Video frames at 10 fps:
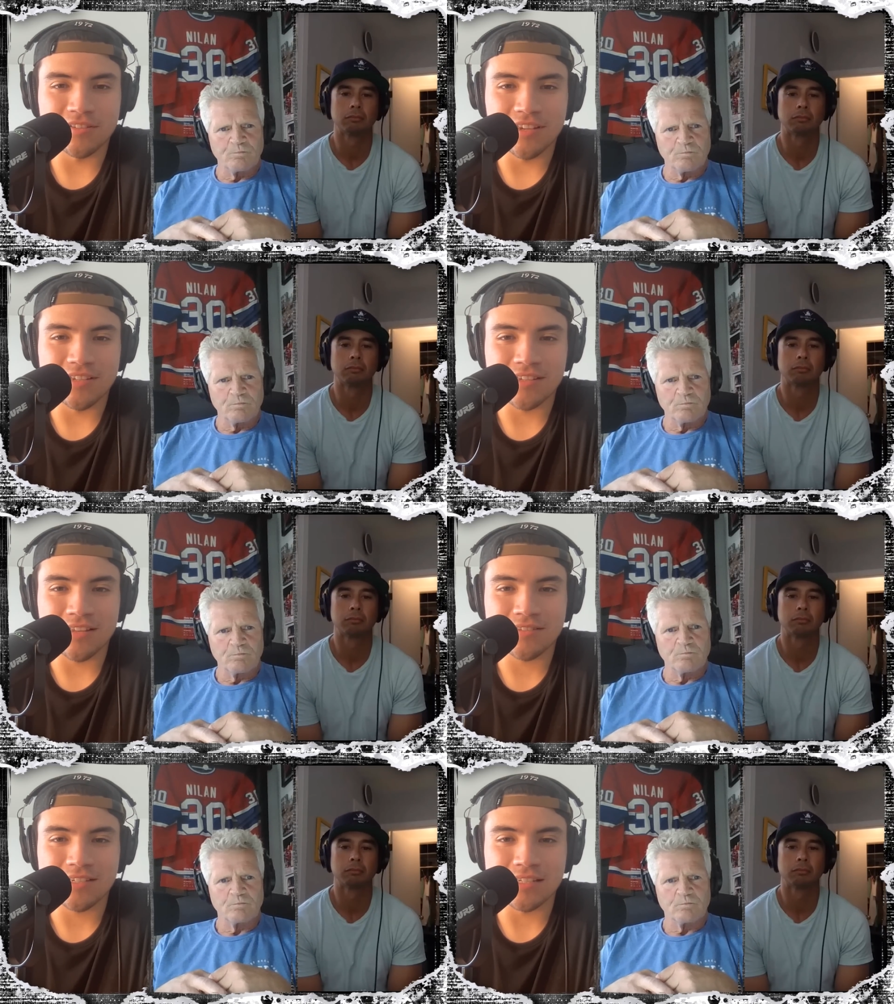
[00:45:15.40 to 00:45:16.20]
Speaker 1: days
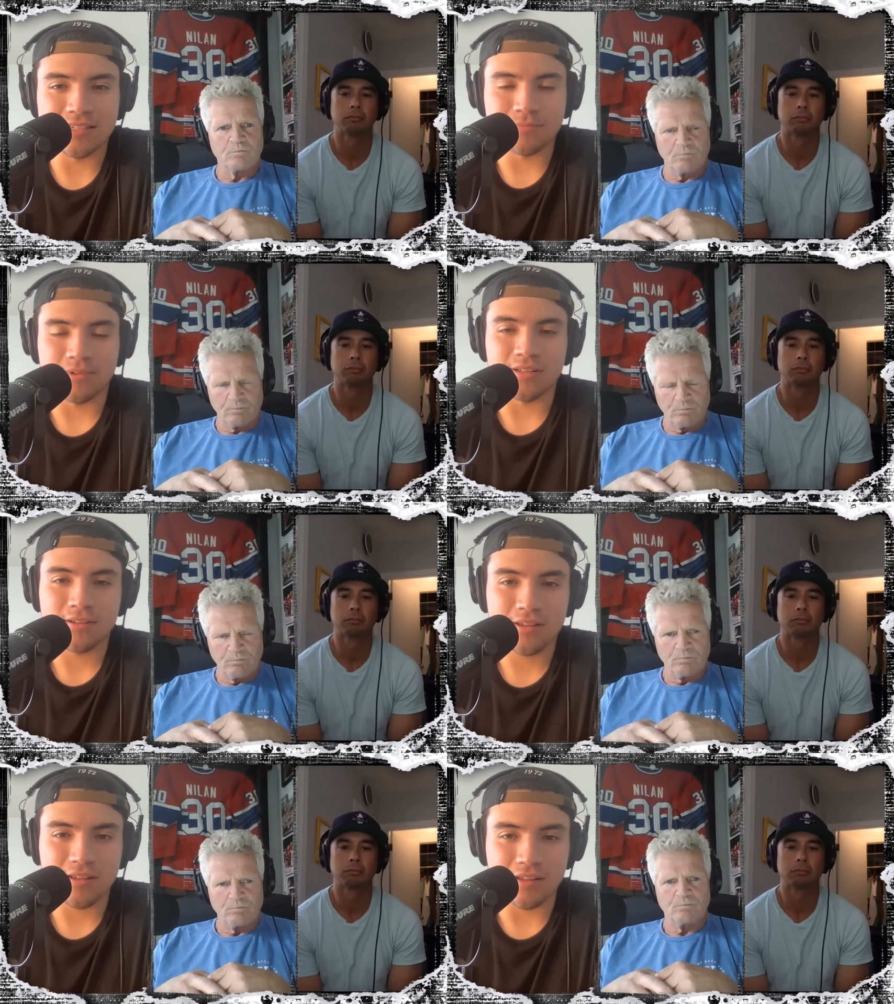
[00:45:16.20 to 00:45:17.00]
that season, but
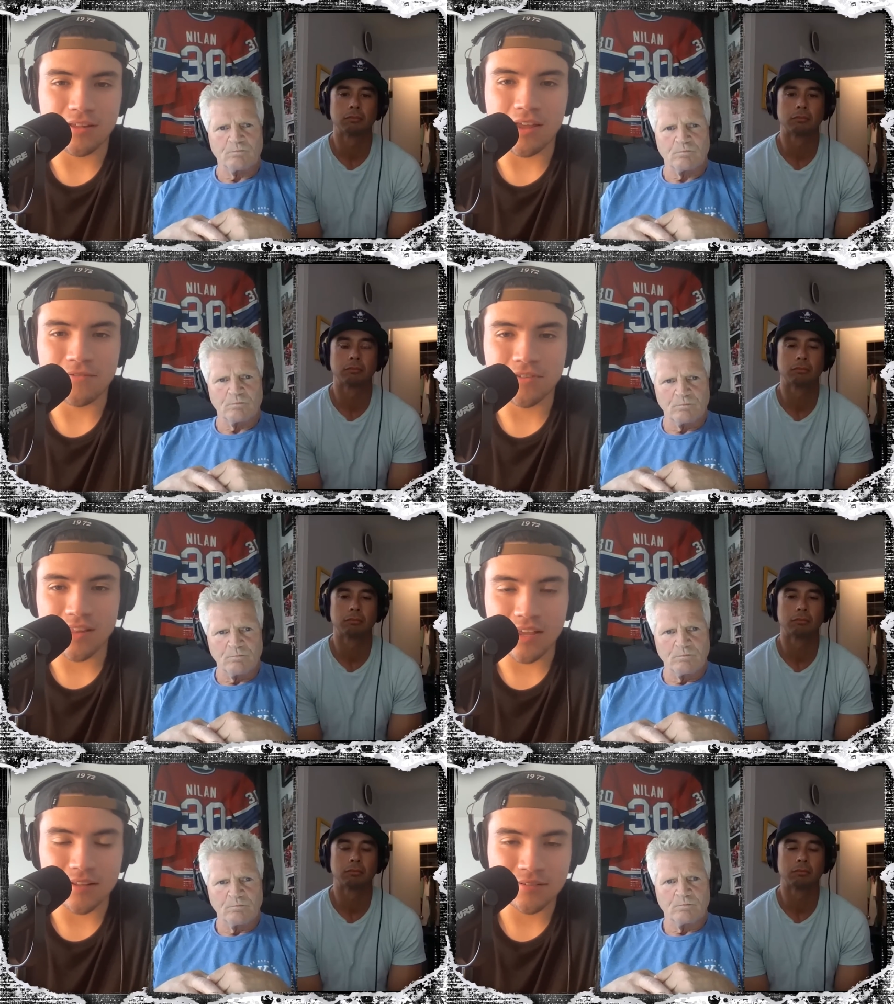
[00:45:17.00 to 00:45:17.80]
uh, after
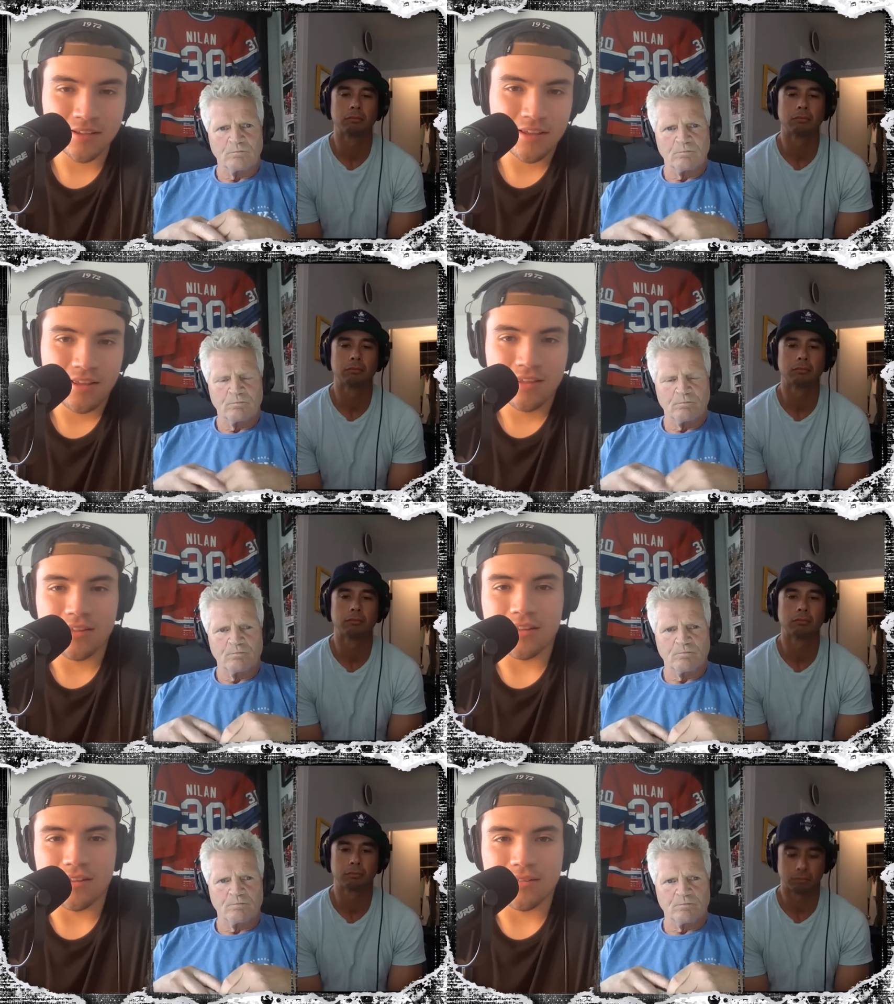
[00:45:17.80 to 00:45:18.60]
that,
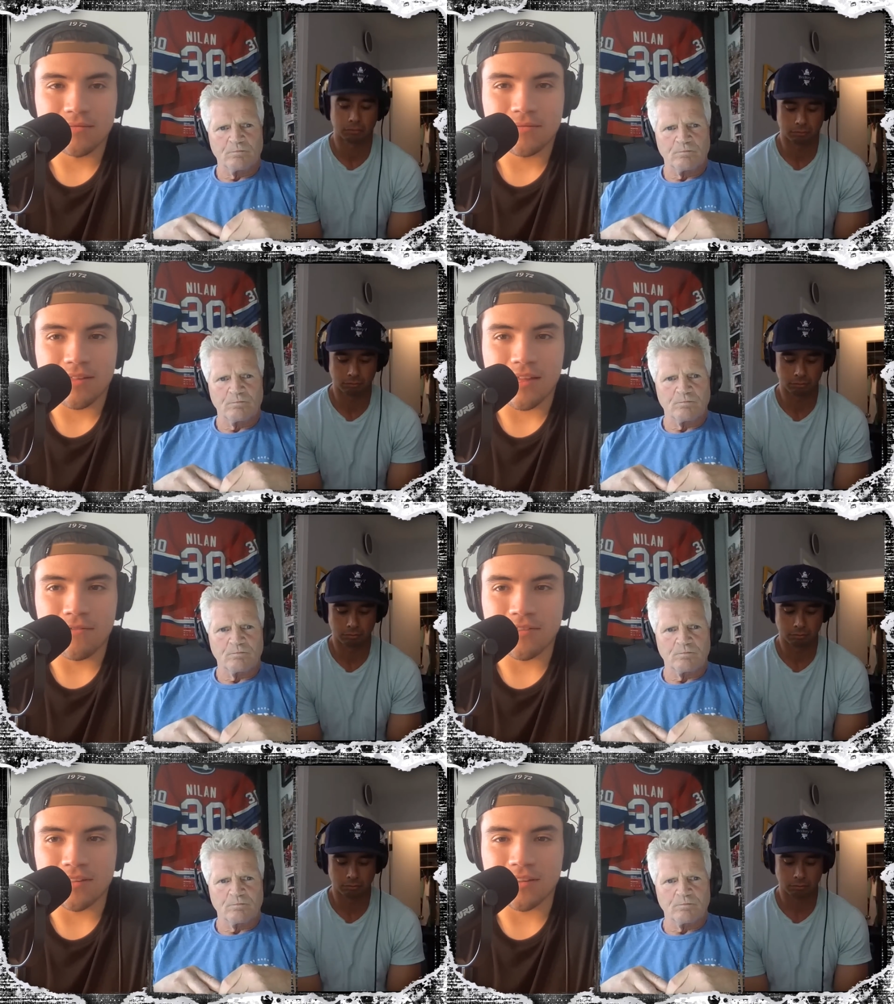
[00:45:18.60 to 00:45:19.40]
uh,
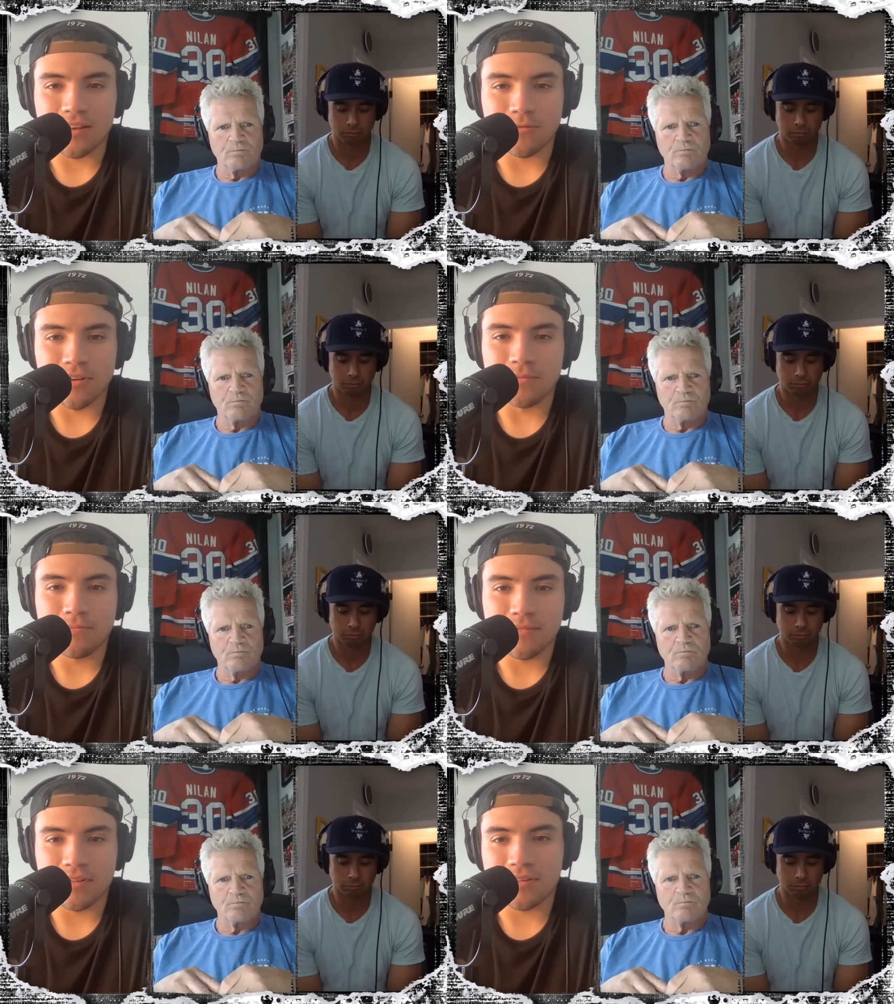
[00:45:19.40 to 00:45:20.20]
everything kind of went up
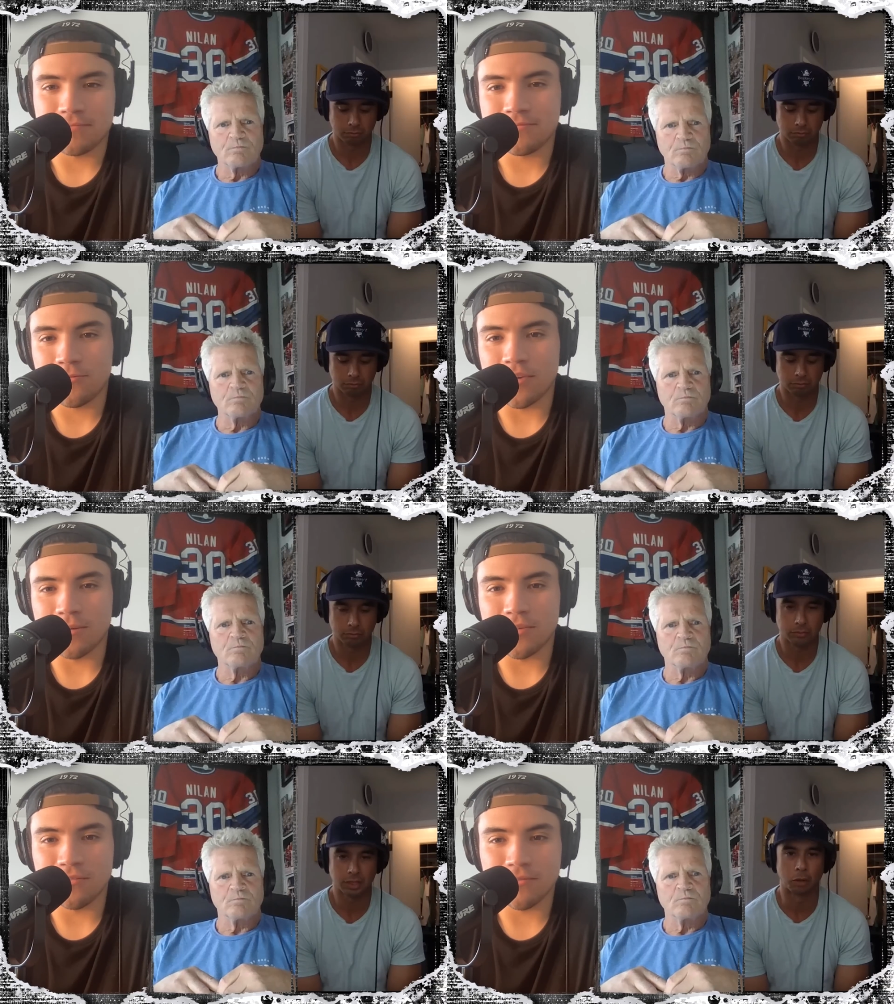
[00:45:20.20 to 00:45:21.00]
uh, went
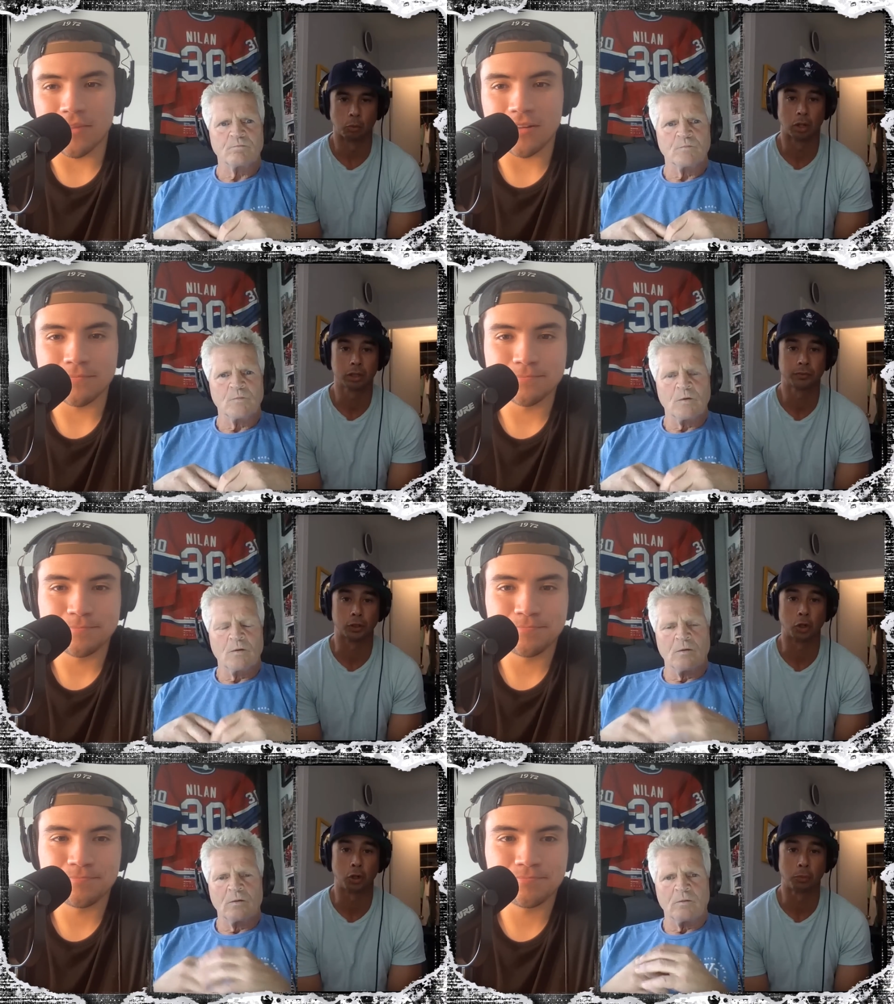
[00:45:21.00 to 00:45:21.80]
uphill from there.
Speaker 2: Yeah,
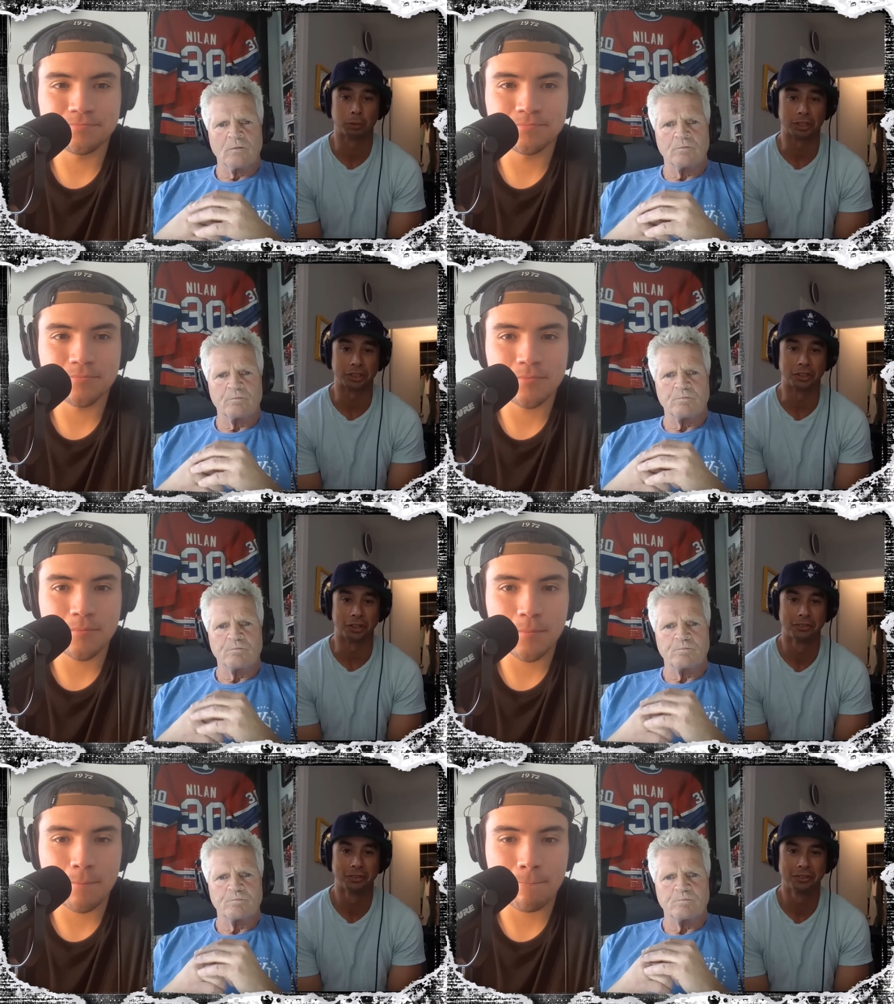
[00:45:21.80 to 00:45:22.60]
worked for Cole
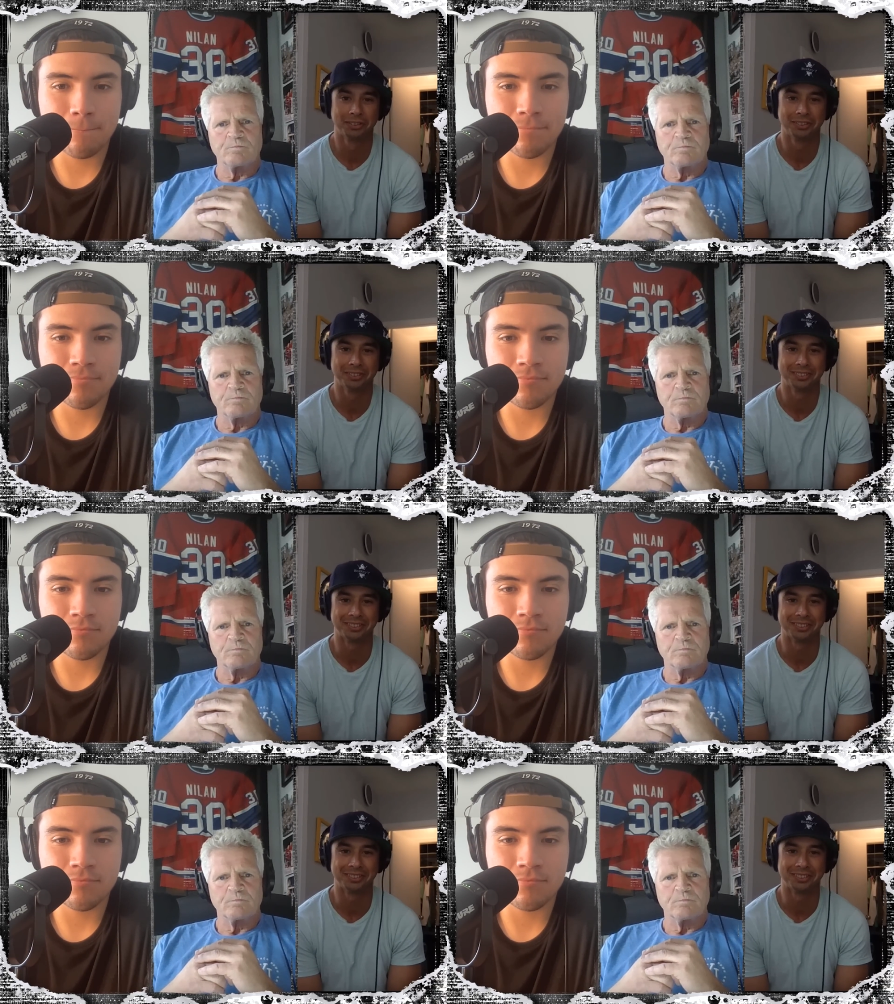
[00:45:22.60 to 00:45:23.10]
pretty good.